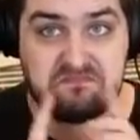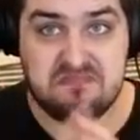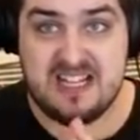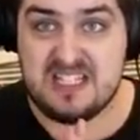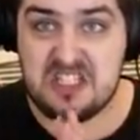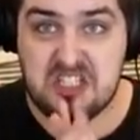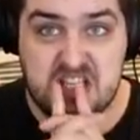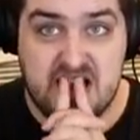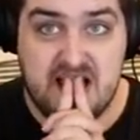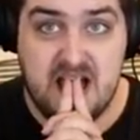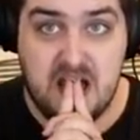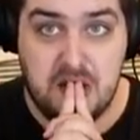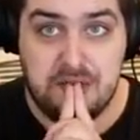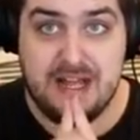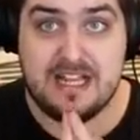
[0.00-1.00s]
That's,
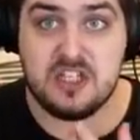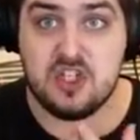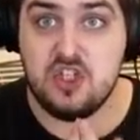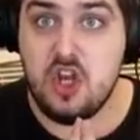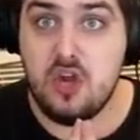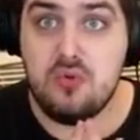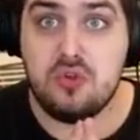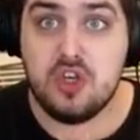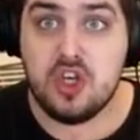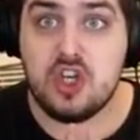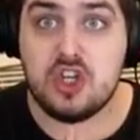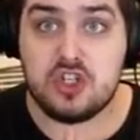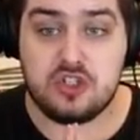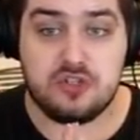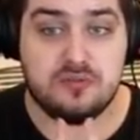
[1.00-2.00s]
uh, that's no
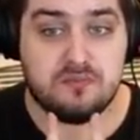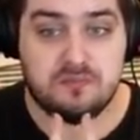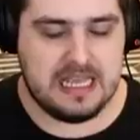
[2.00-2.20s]
good.